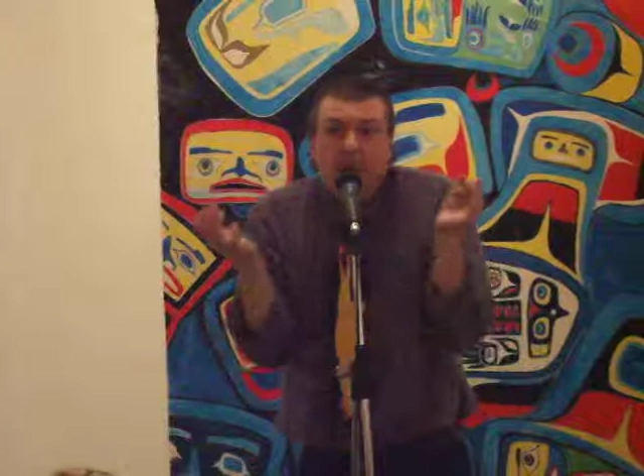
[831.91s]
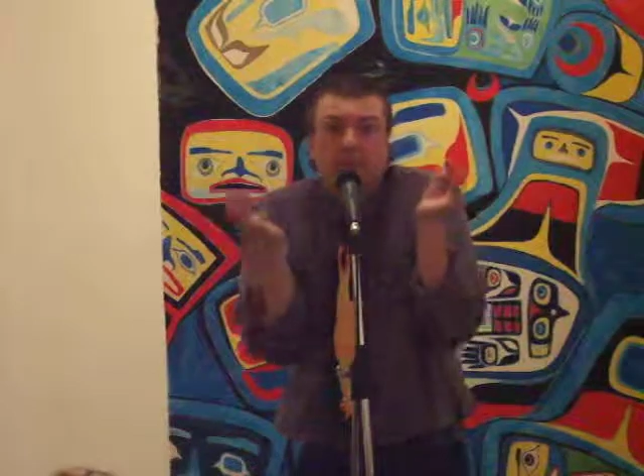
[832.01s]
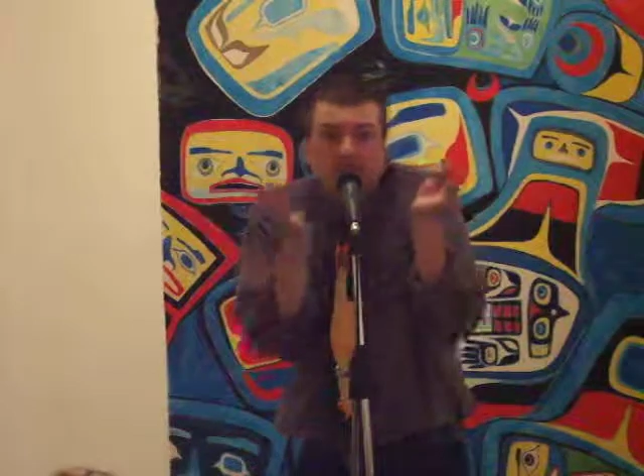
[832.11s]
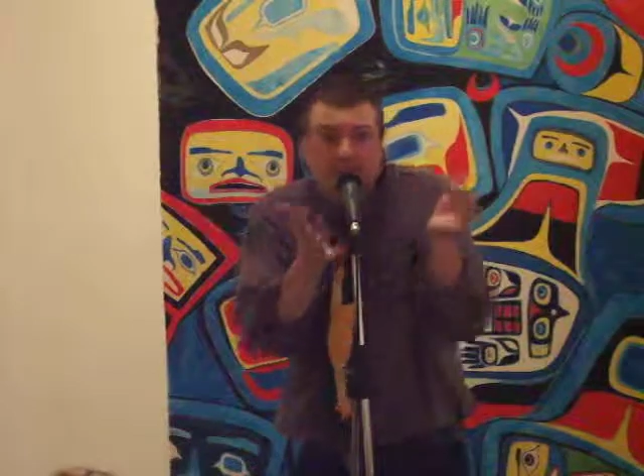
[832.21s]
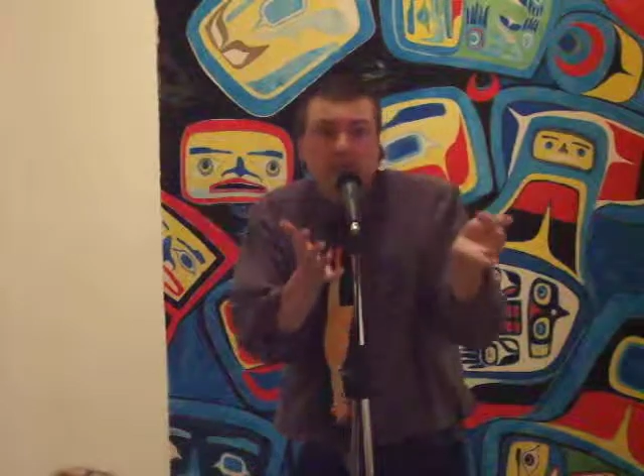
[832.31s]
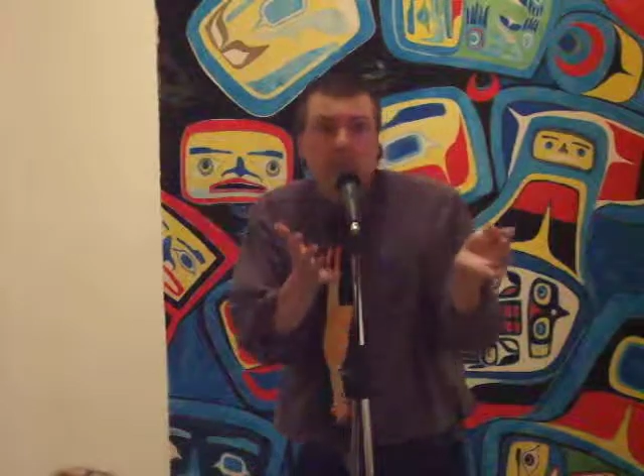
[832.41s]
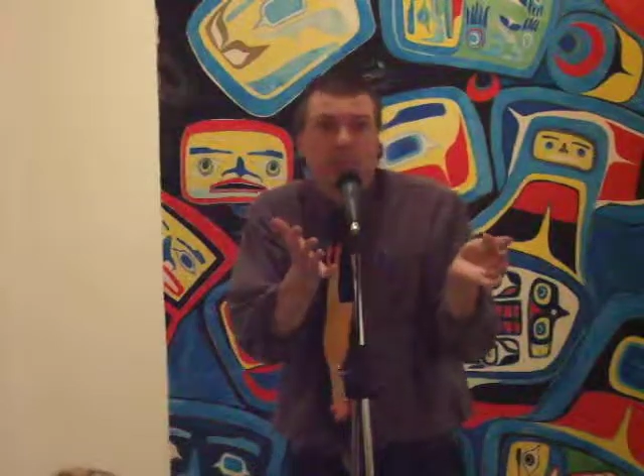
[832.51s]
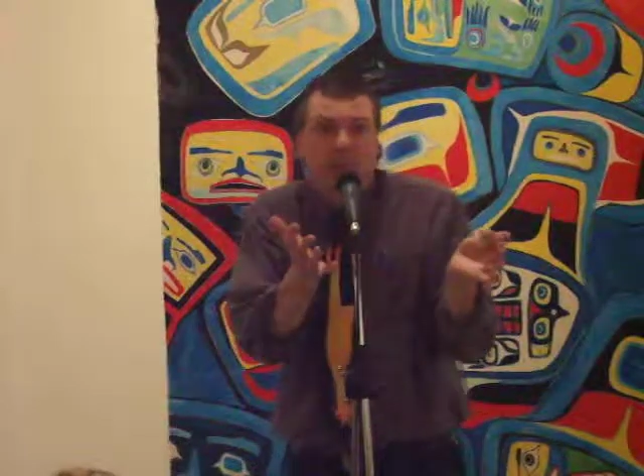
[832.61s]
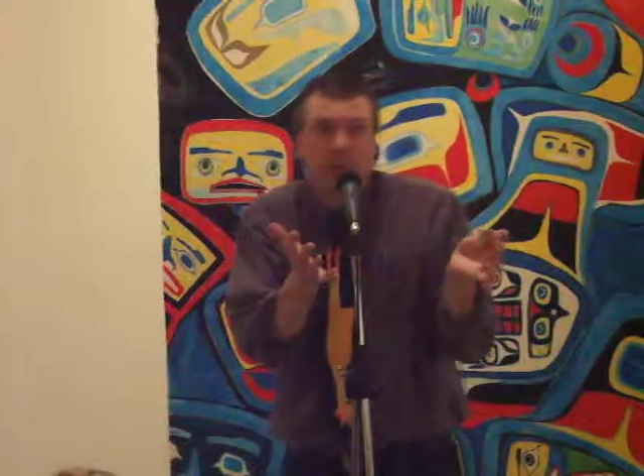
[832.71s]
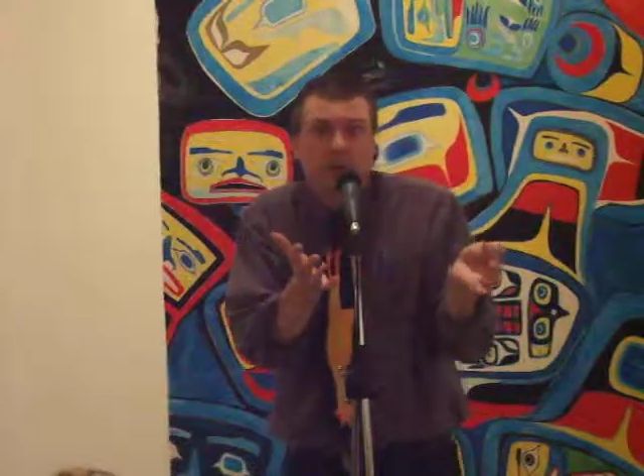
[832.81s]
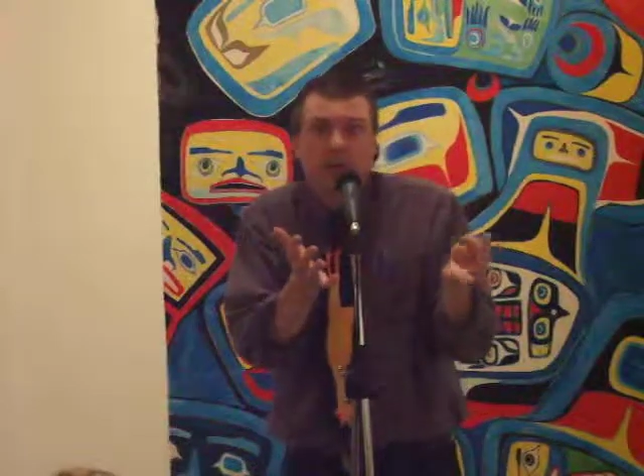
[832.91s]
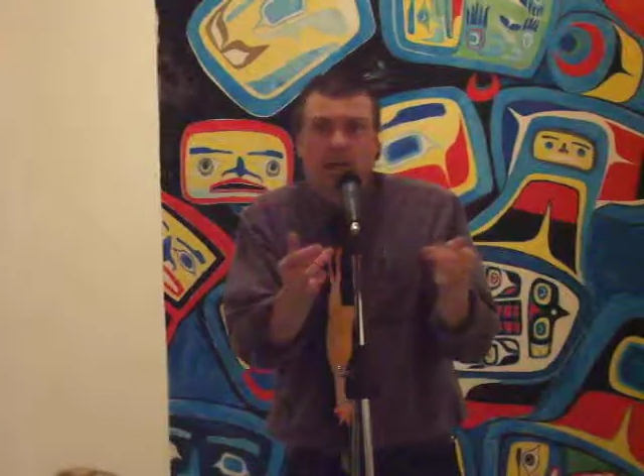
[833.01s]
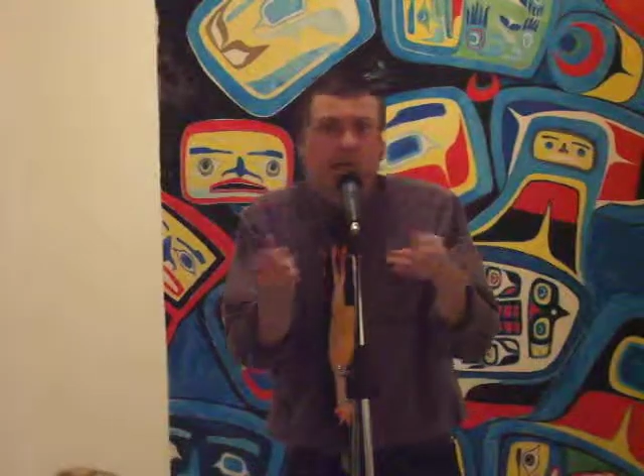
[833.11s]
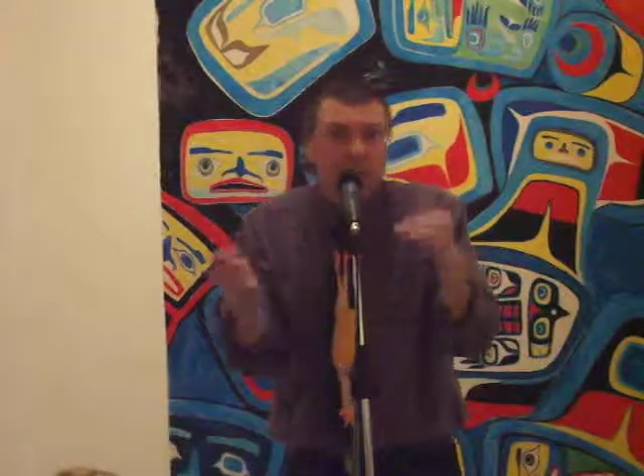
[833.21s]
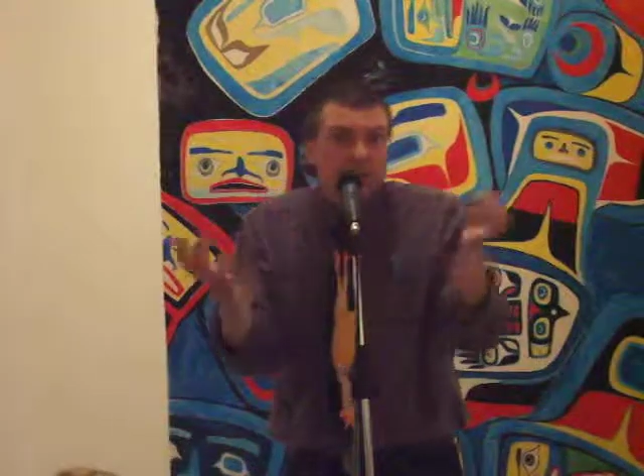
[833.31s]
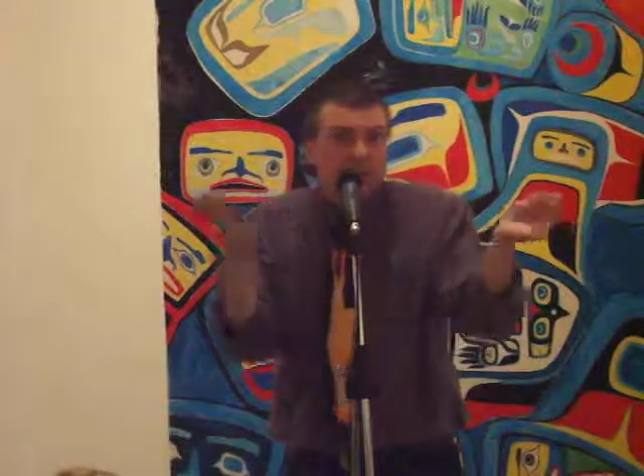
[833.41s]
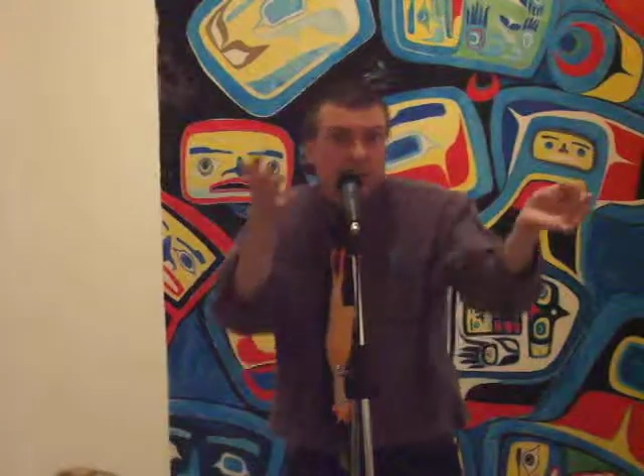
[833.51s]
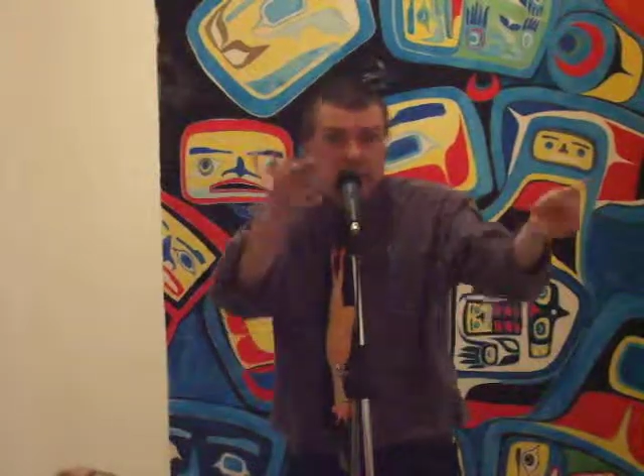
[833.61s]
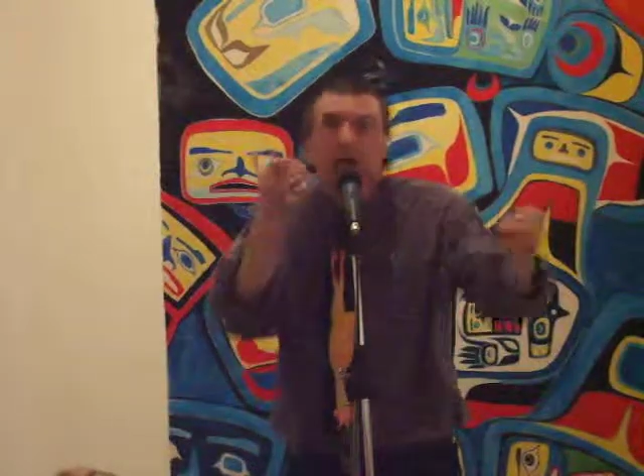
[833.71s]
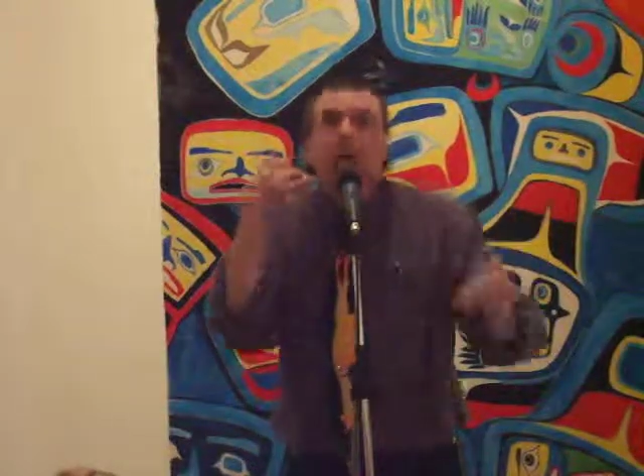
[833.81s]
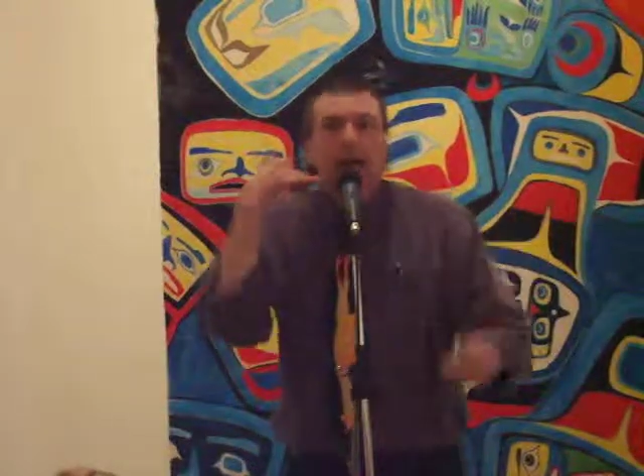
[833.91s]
of influence, like Bill Clinton.